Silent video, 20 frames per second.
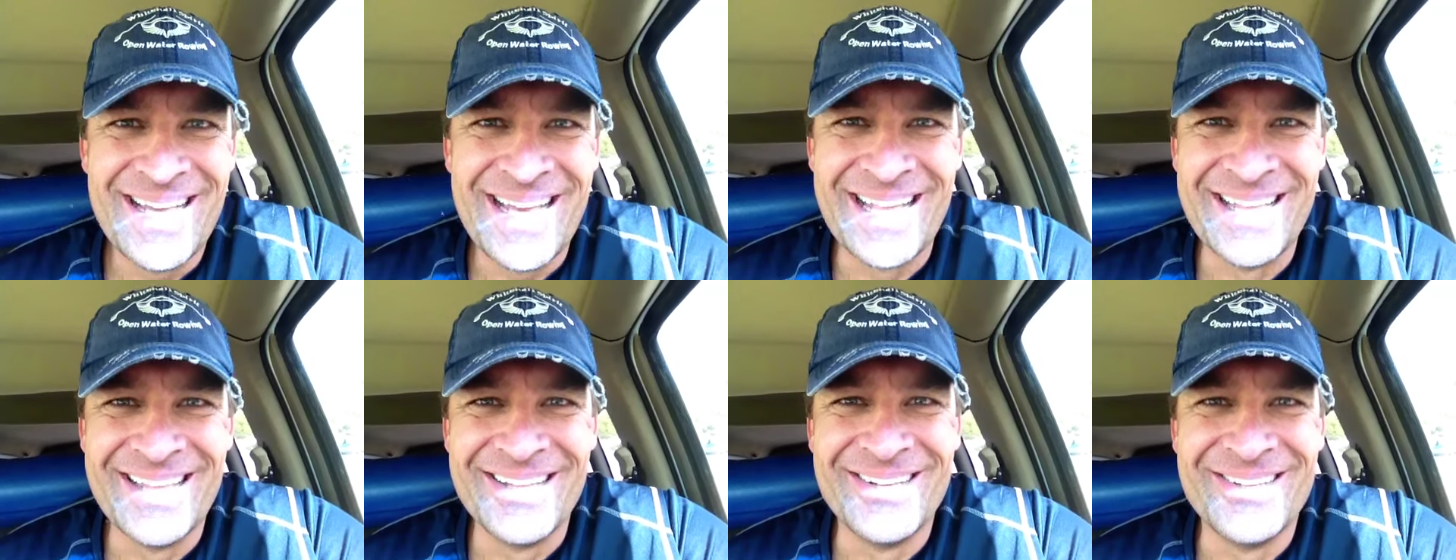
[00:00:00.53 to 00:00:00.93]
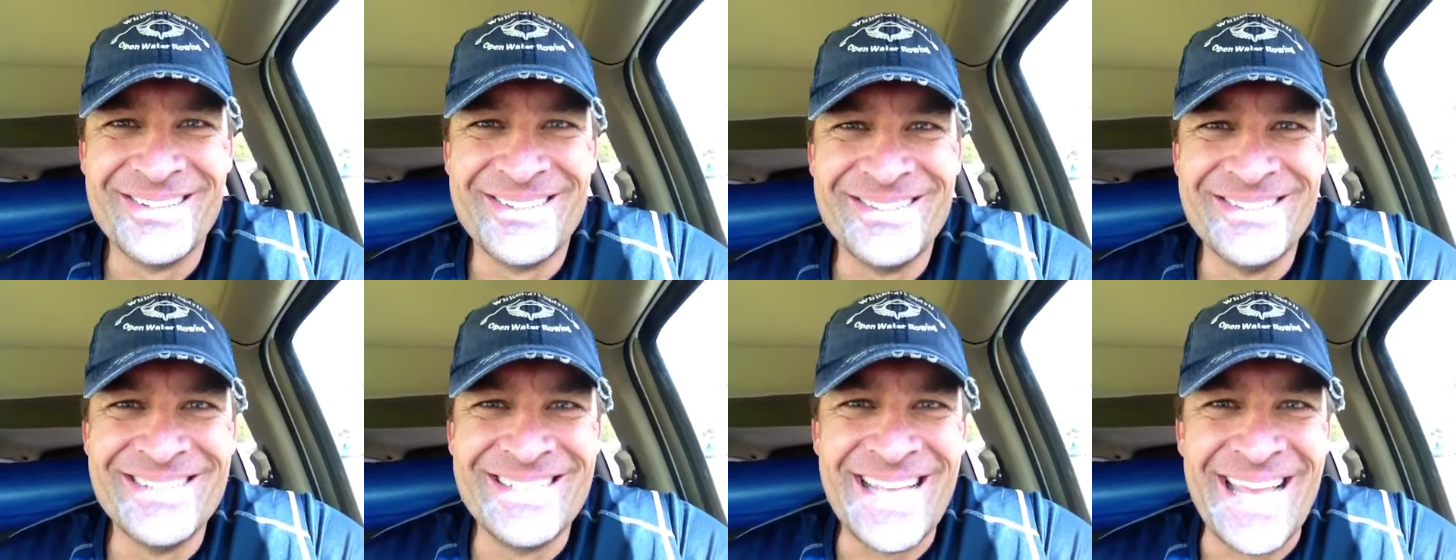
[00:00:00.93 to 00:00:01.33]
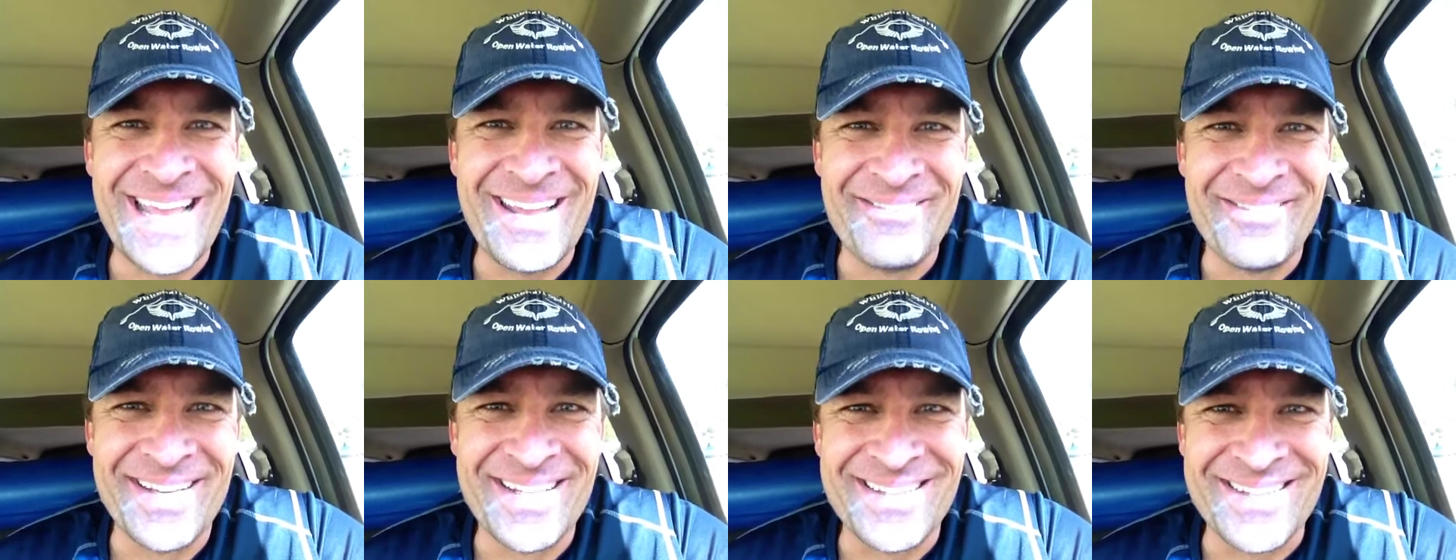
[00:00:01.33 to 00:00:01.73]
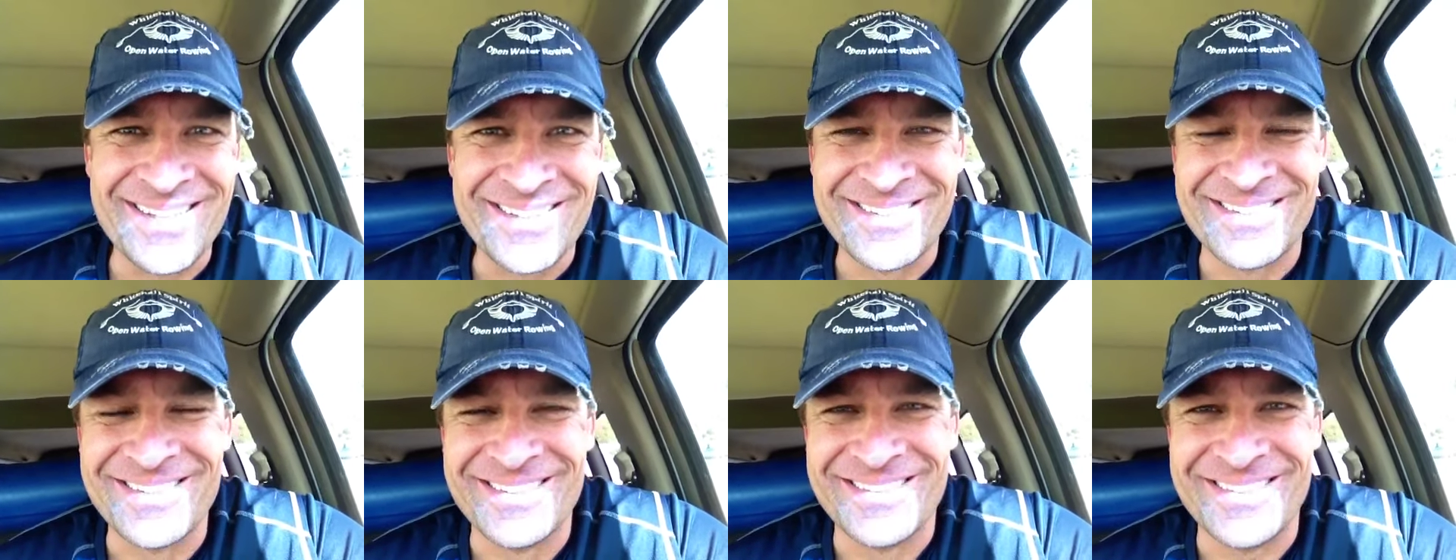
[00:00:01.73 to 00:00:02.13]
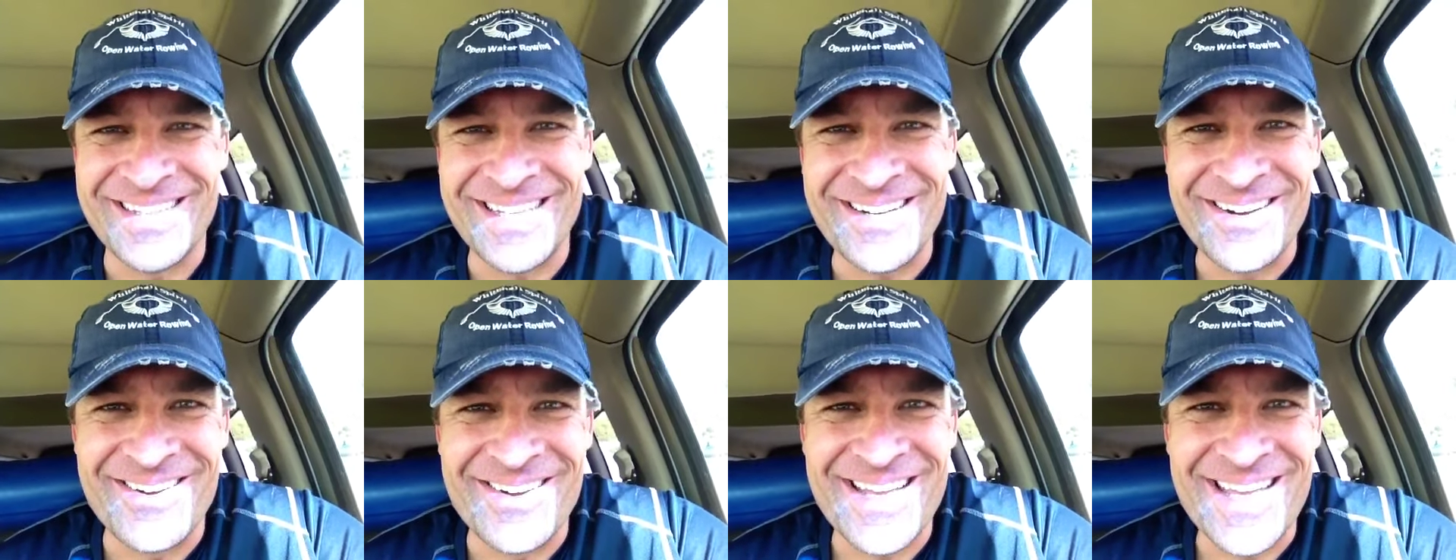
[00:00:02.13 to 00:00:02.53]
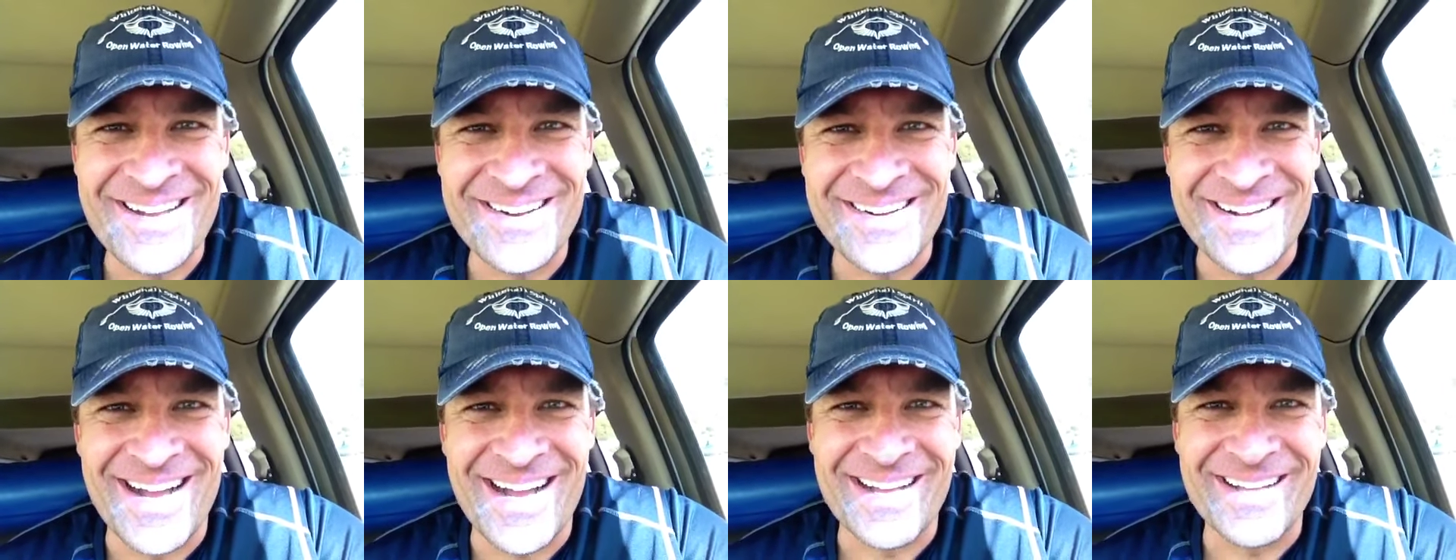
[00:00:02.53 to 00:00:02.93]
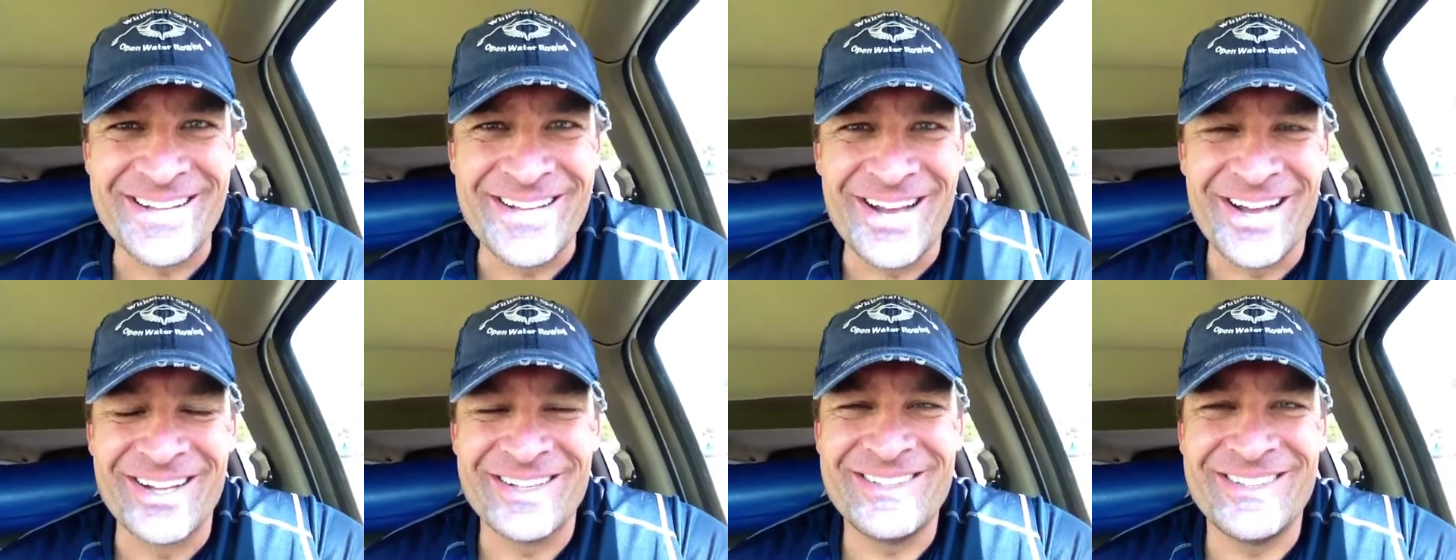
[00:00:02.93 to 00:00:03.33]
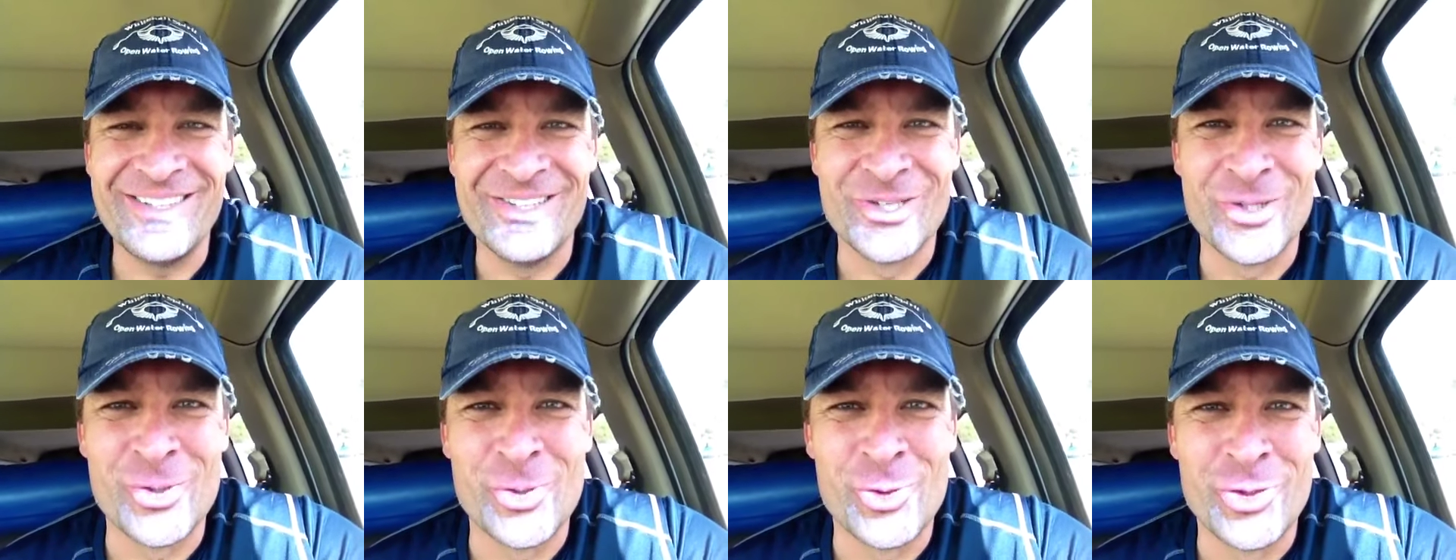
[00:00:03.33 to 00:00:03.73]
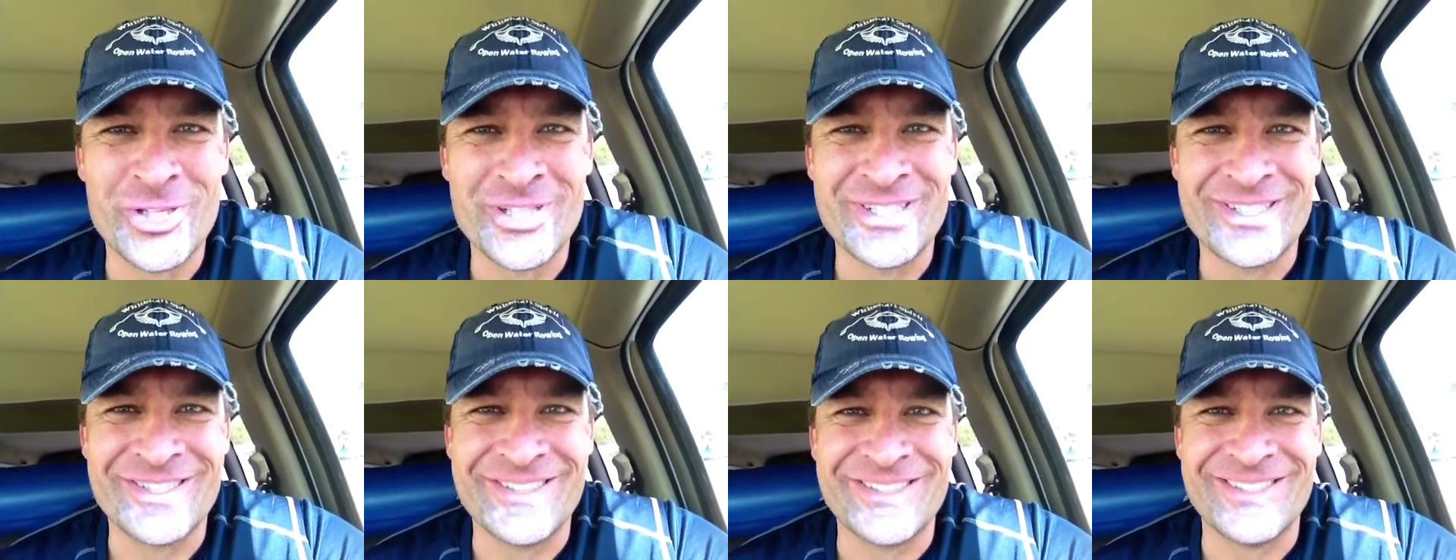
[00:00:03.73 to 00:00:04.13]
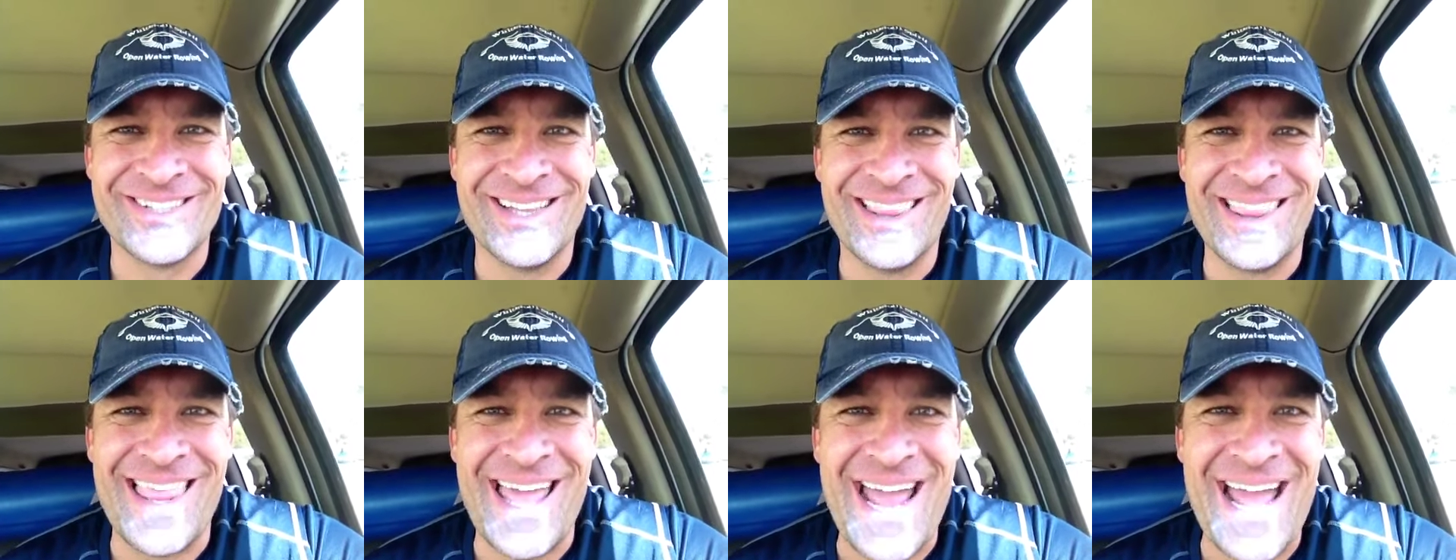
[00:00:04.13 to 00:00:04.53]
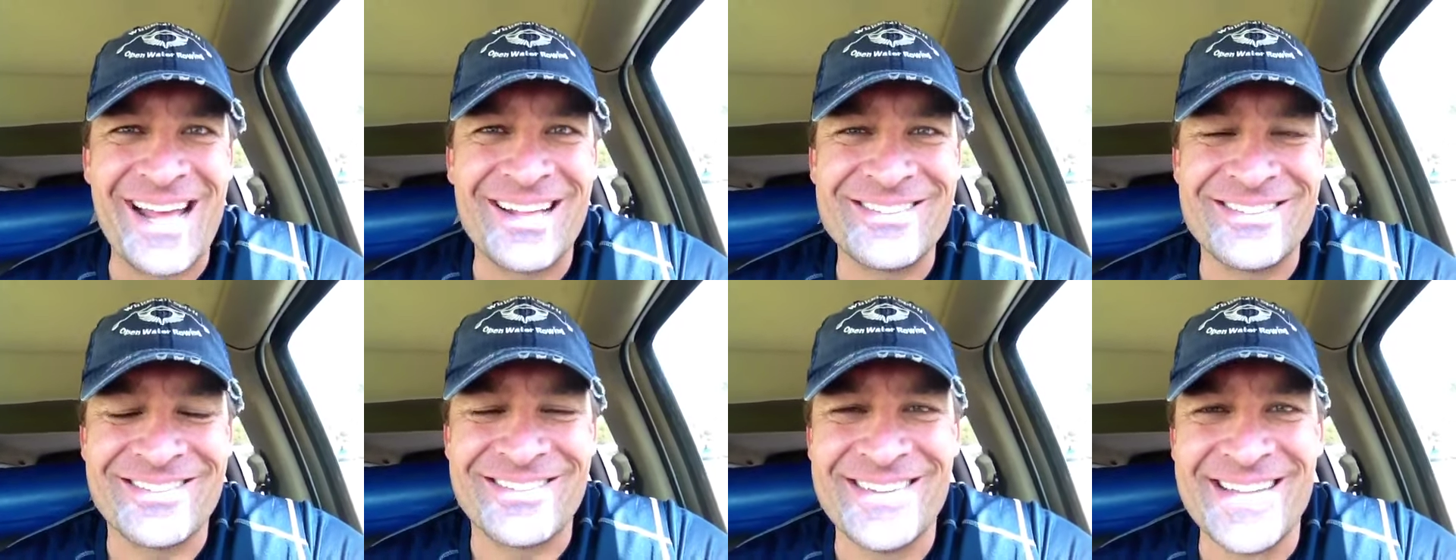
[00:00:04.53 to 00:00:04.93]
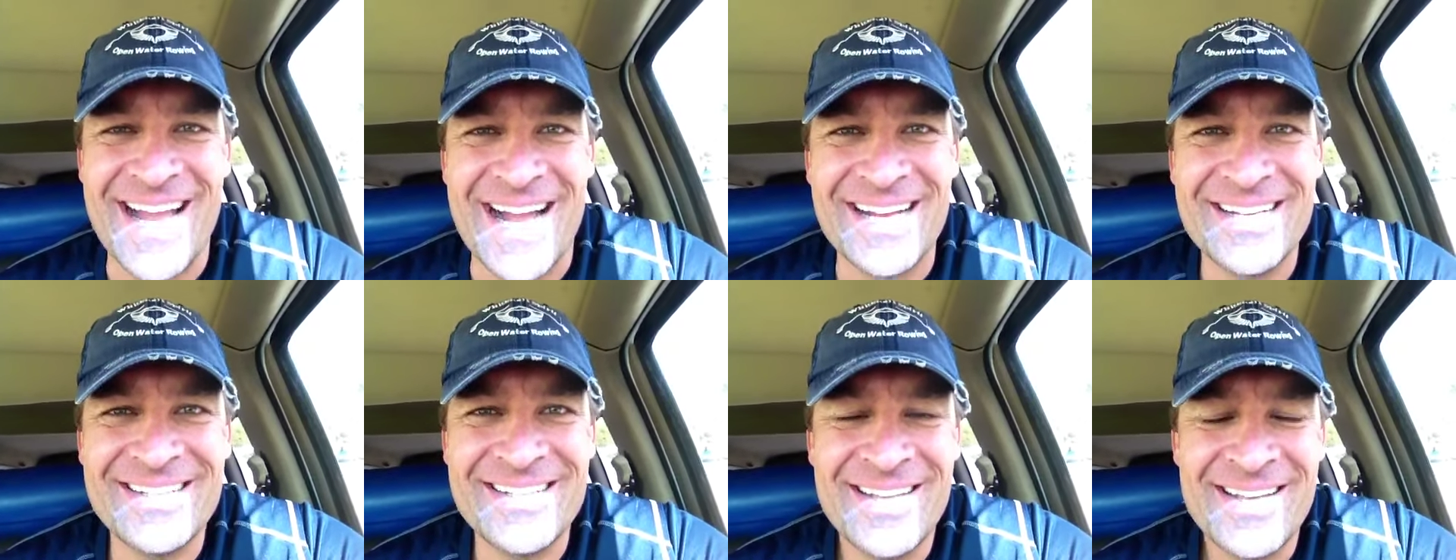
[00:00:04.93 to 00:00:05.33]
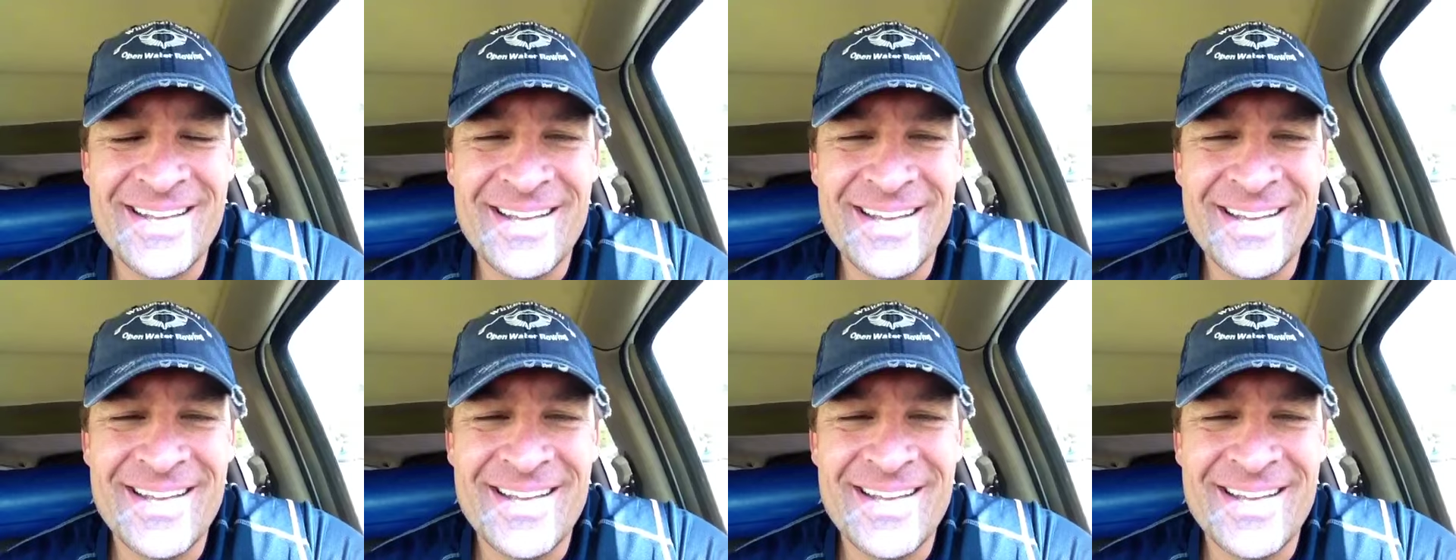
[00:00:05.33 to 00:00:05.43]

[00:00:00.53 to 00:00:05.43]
Hello, David. This is Xeno here. I got your order last night.